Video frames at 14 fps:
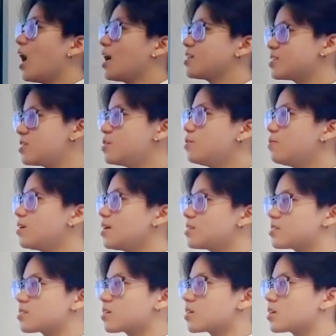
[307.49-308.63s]
until
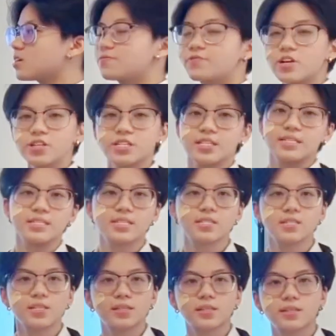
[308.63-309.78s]
its convergence.